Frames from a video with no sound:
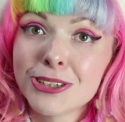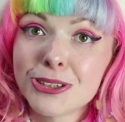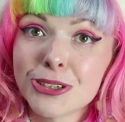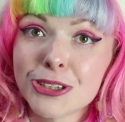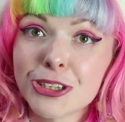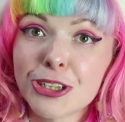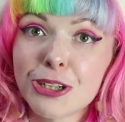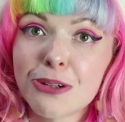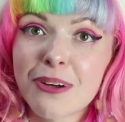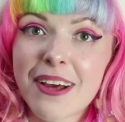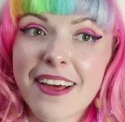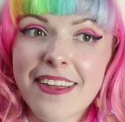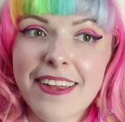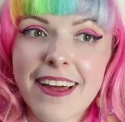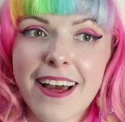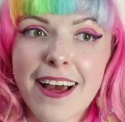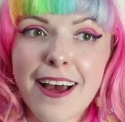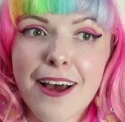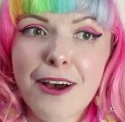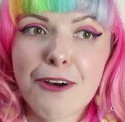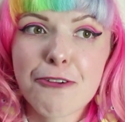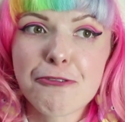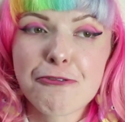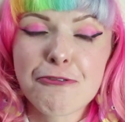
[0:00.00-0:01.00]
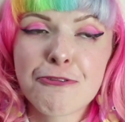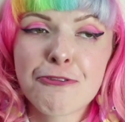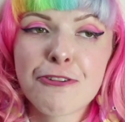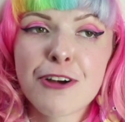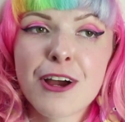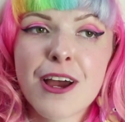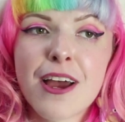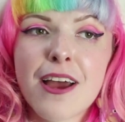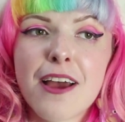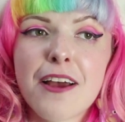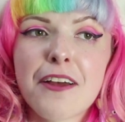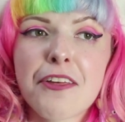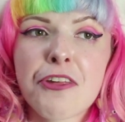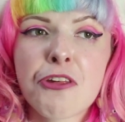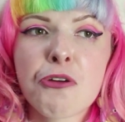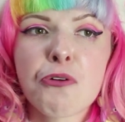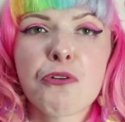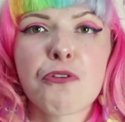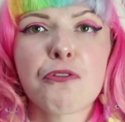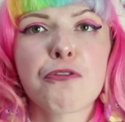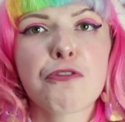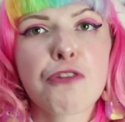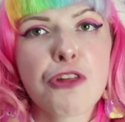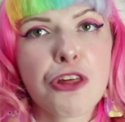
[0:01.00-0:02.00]
do is have sort
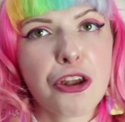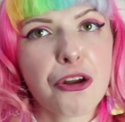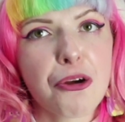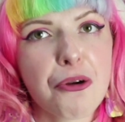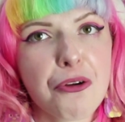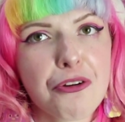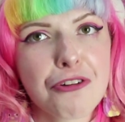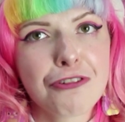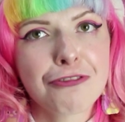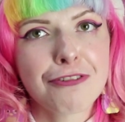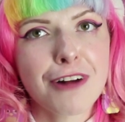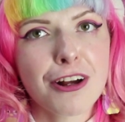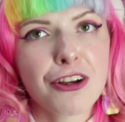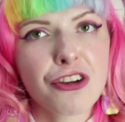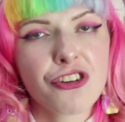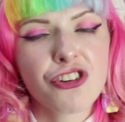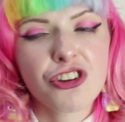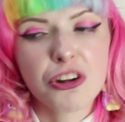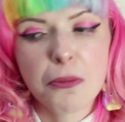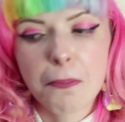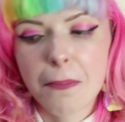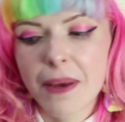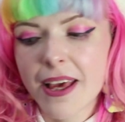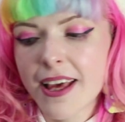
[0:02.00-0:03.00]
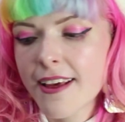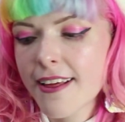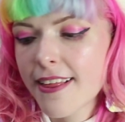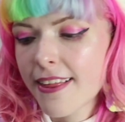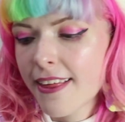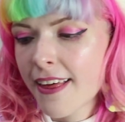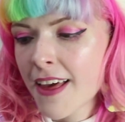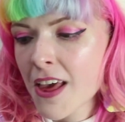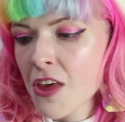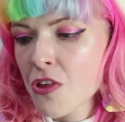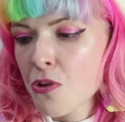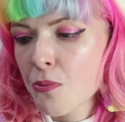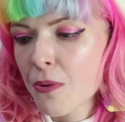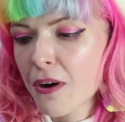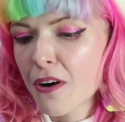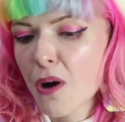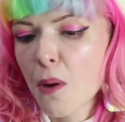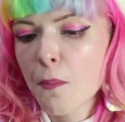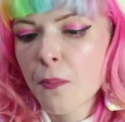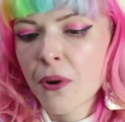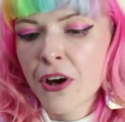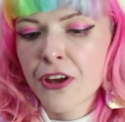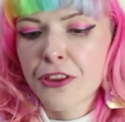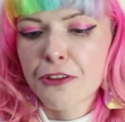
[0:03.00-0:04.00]
of slow fashion pieces where I
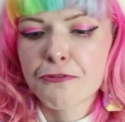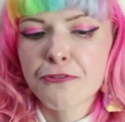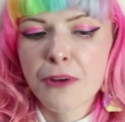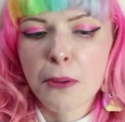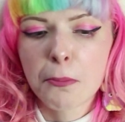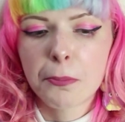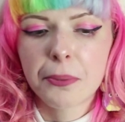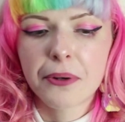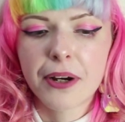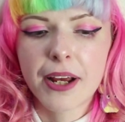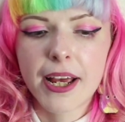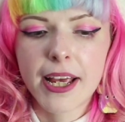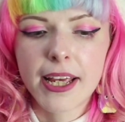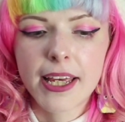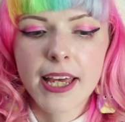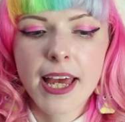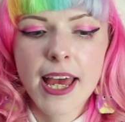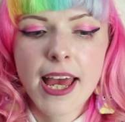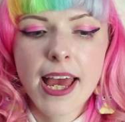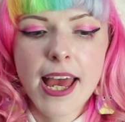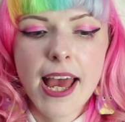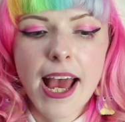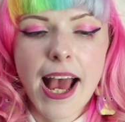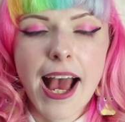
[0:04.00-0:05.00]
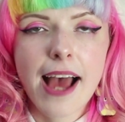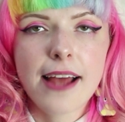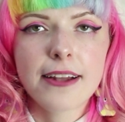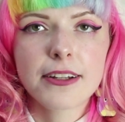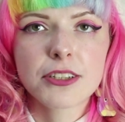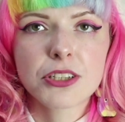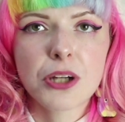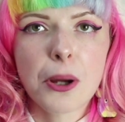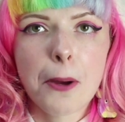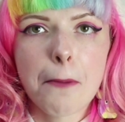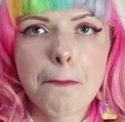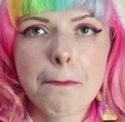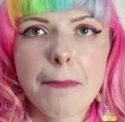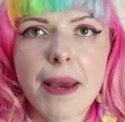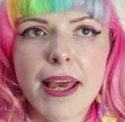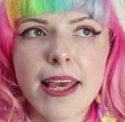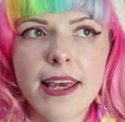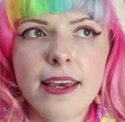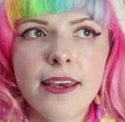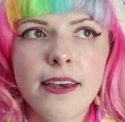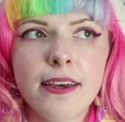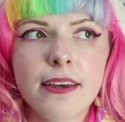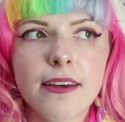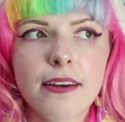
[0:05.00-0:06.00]
buy the fabric and I
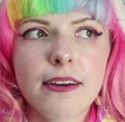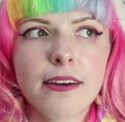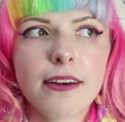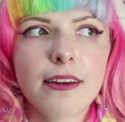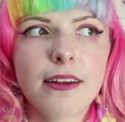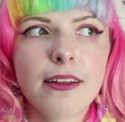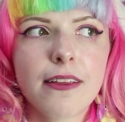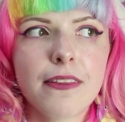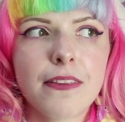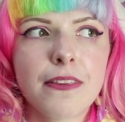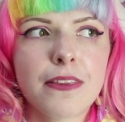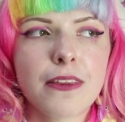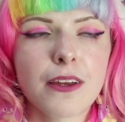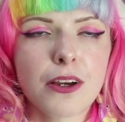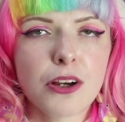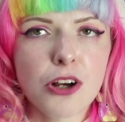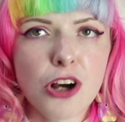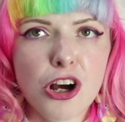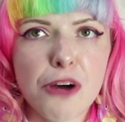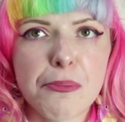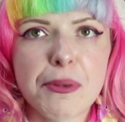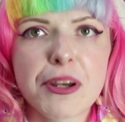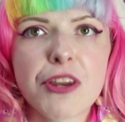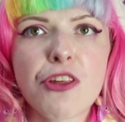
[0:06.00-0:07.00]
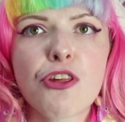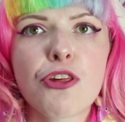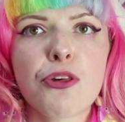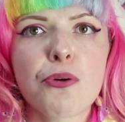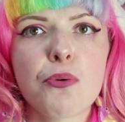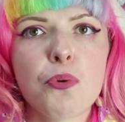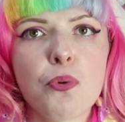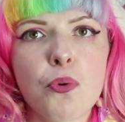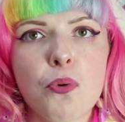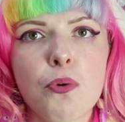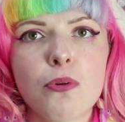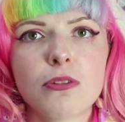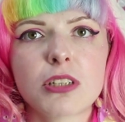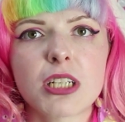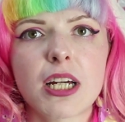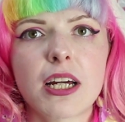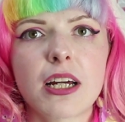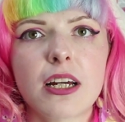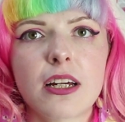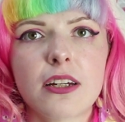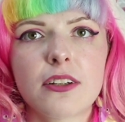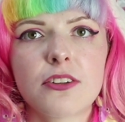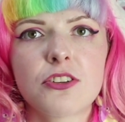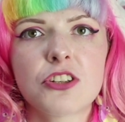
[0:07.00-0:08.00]
make the garments to
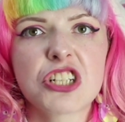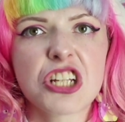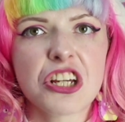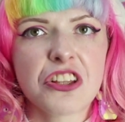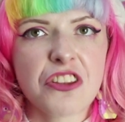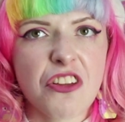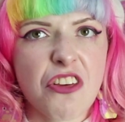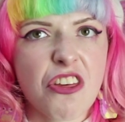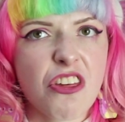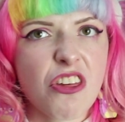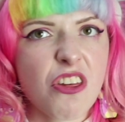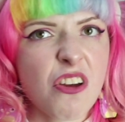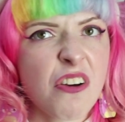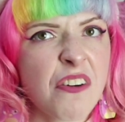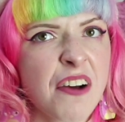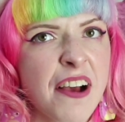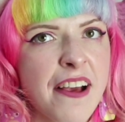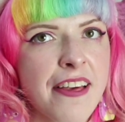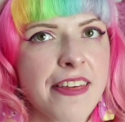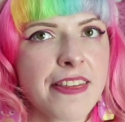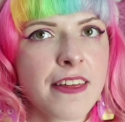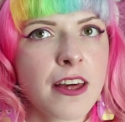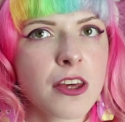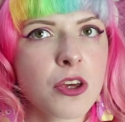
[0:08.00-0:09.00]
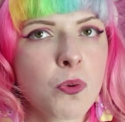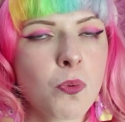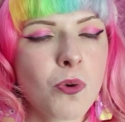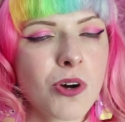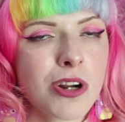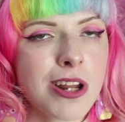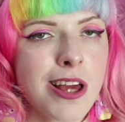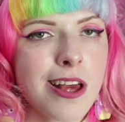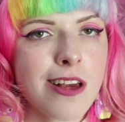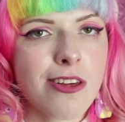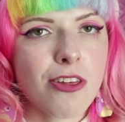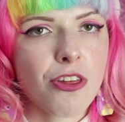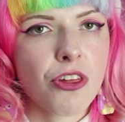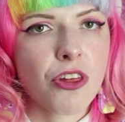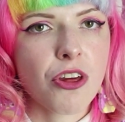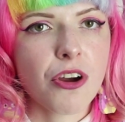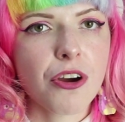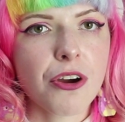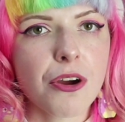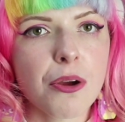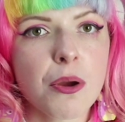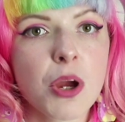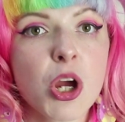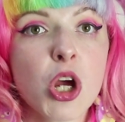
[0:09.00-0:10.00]
order to the size that you want it. So